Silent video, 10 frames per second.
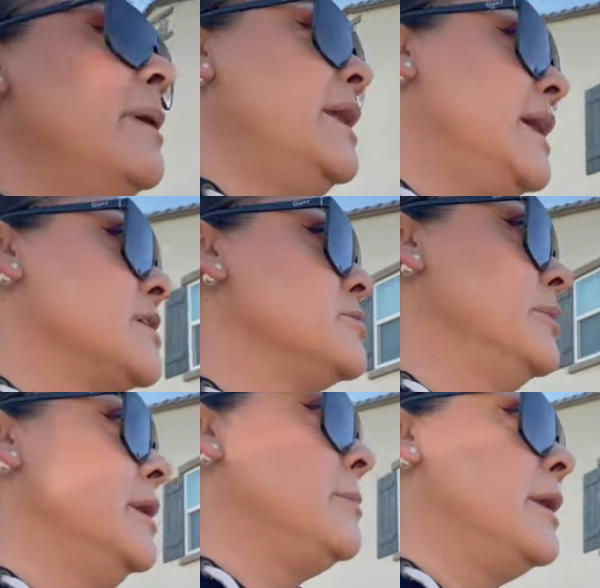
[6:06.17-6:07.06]
by next
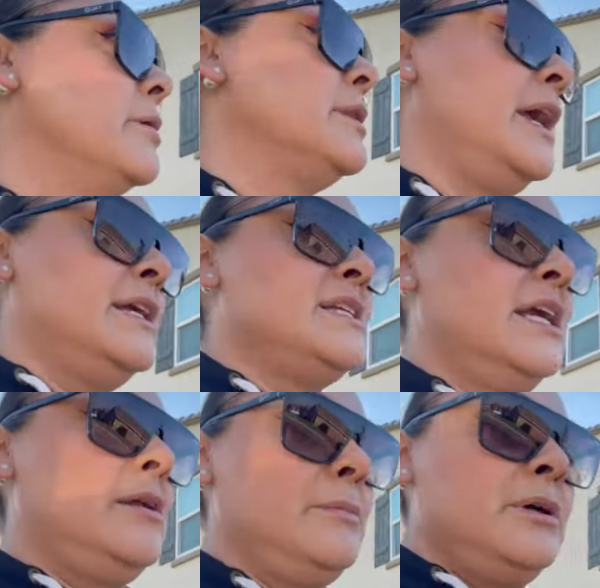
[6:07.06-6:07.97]
week, but I would like to
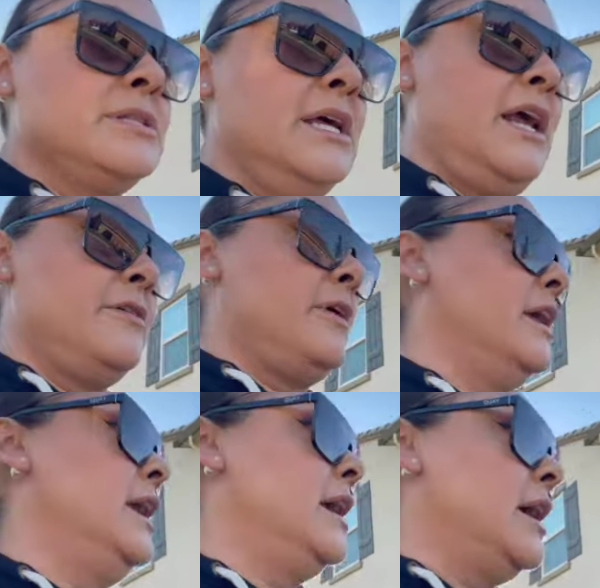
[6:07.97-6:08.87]
get them done today if I
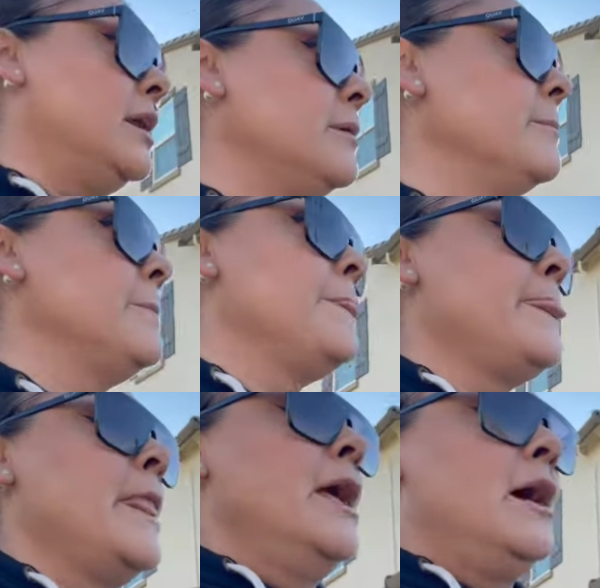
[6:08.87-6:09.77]
can.
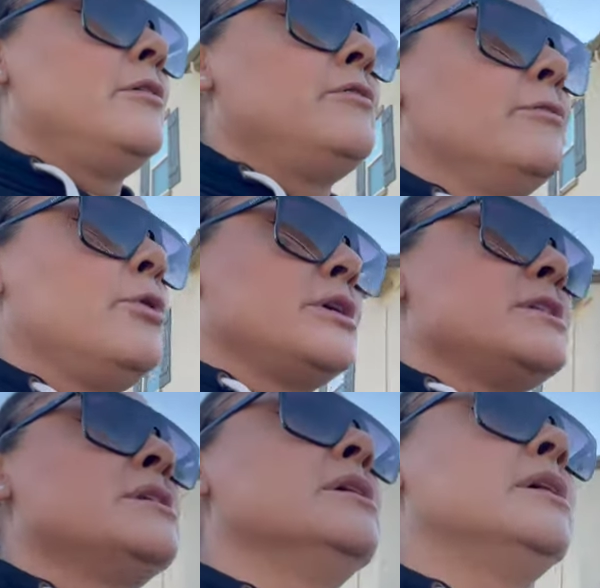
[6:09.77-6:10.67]
Of
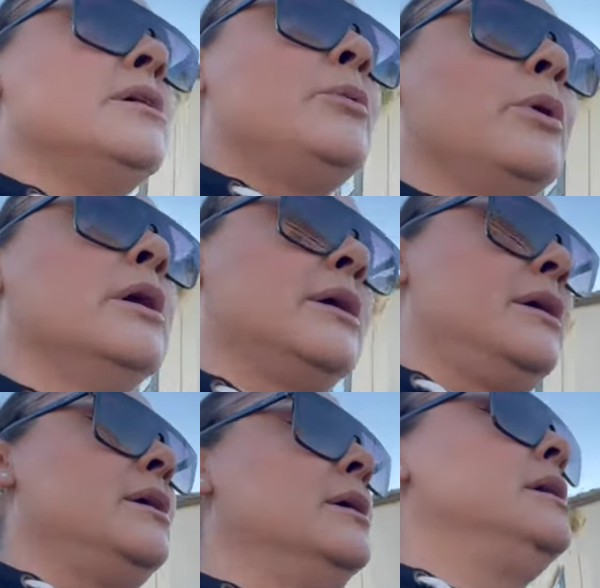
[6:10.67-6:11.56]
course, work.
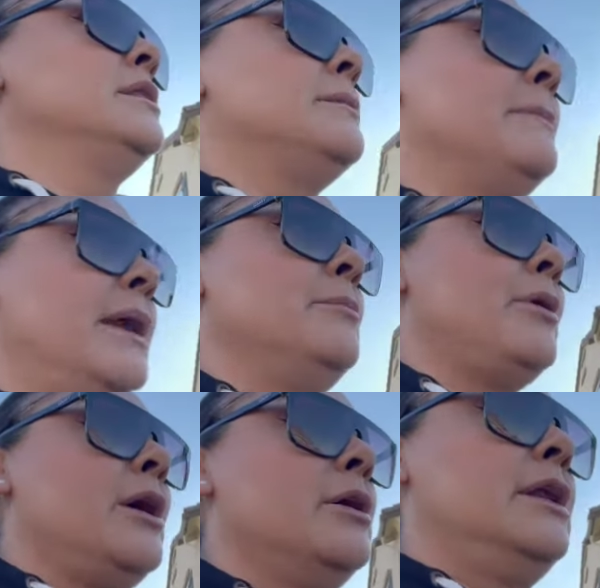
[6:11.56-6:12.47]
The main
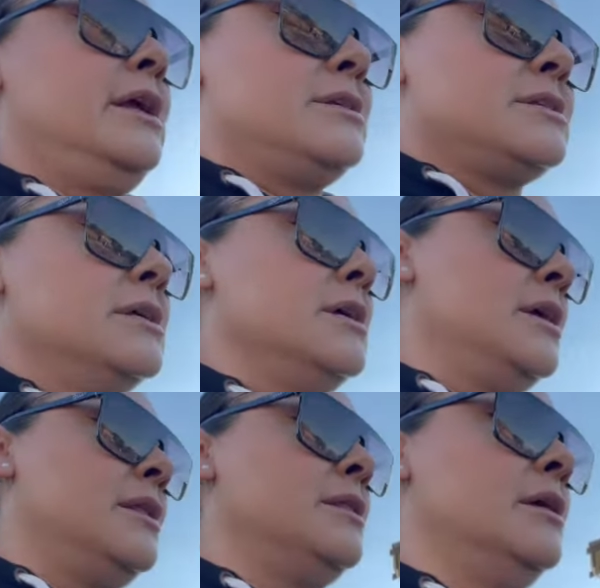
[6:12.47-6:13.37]
priority is
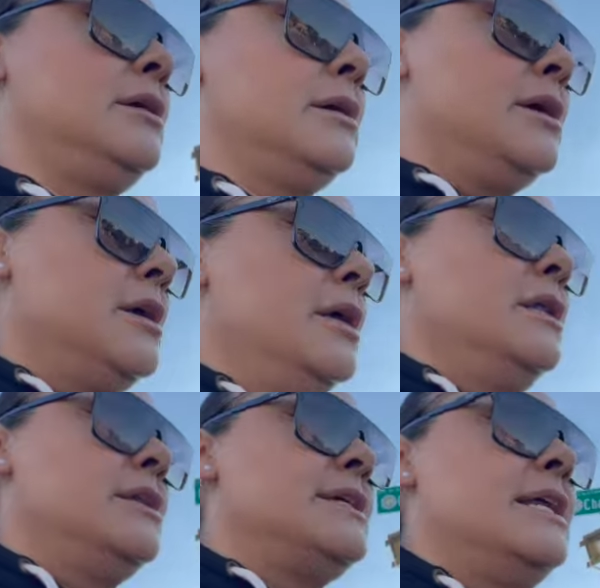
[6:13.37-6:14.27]
the
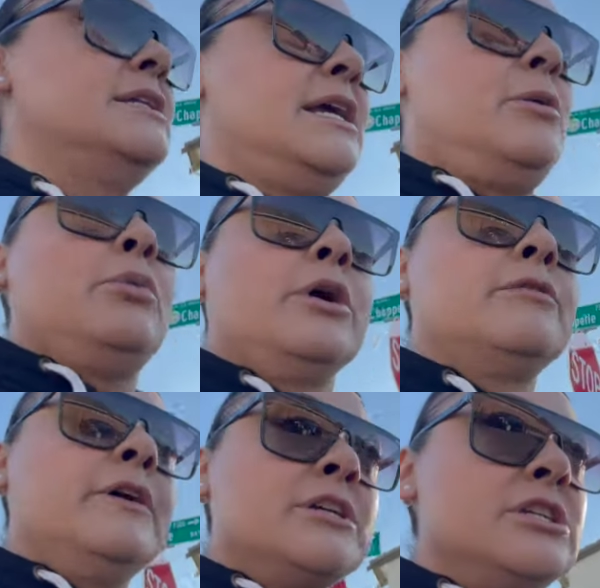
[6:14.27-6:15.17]
the day-to-day -day work
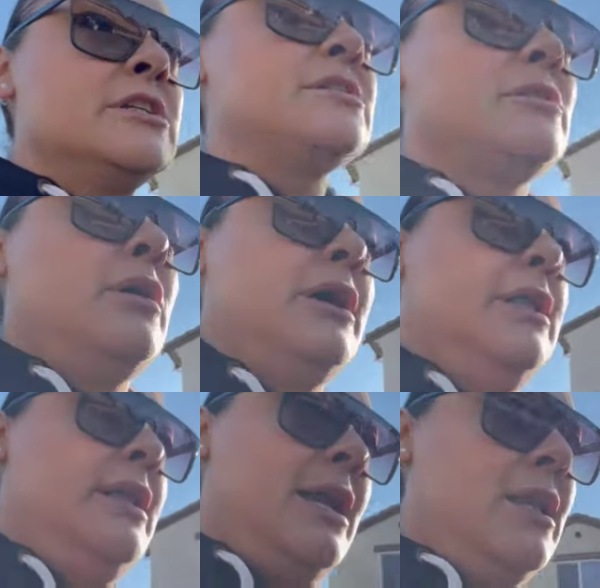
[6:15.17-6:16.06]
functions, so I'll
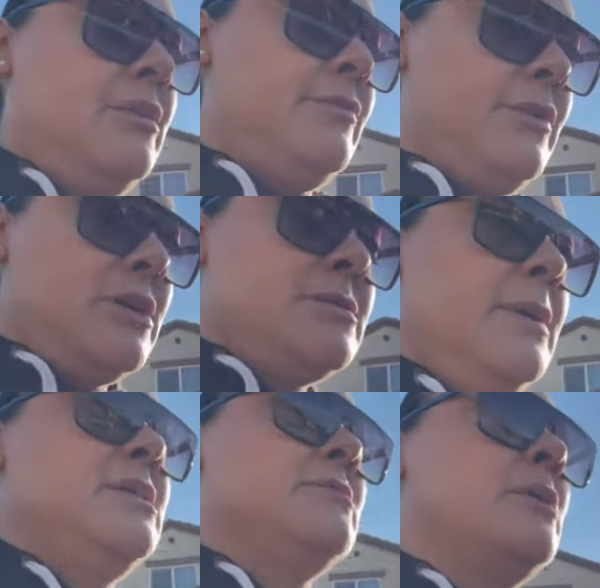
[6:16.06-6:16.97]
get that done first,
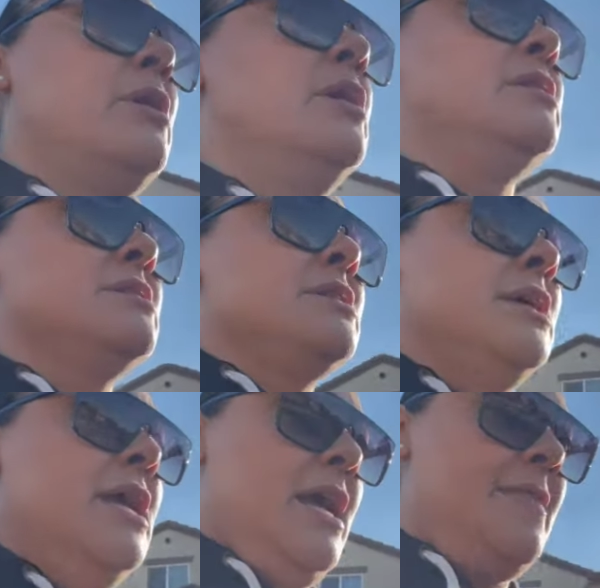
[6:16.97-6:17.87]
make some calls,
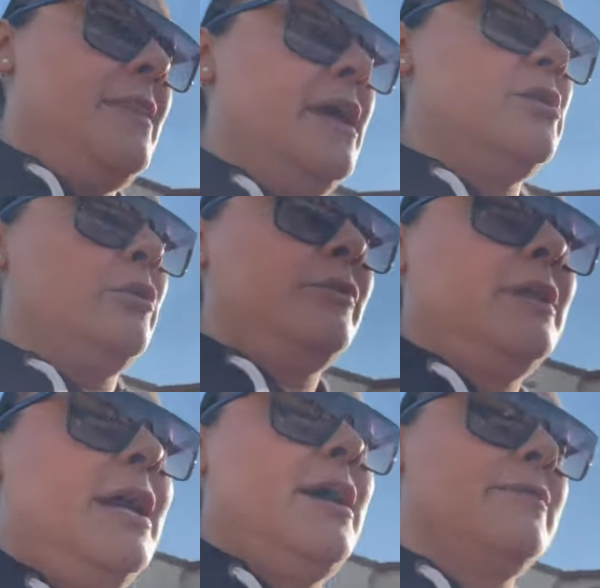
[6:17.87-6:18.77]
and then
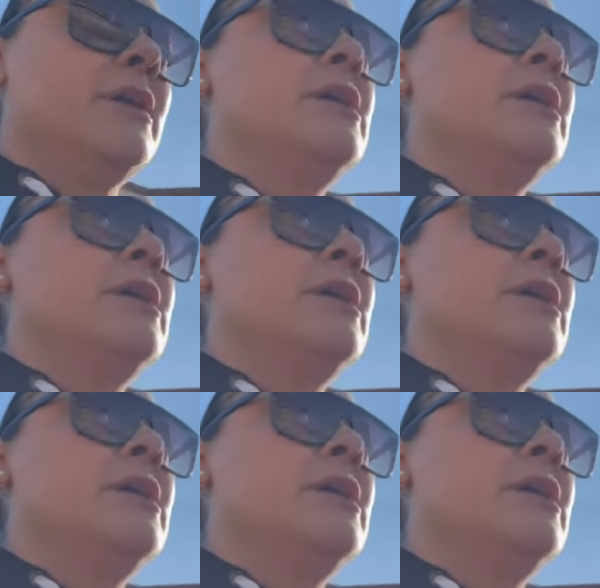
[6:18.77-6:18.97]
hopefully I have